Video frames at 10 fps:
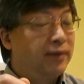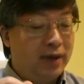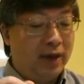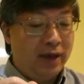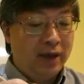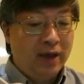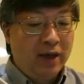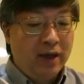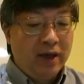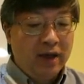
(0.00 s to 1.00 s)
Okay?
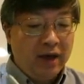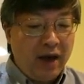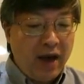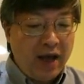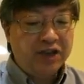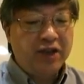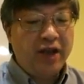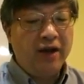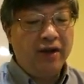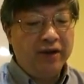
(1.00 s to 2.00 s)
Less
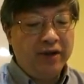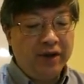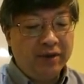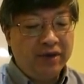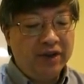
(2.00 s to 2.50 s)
than or equal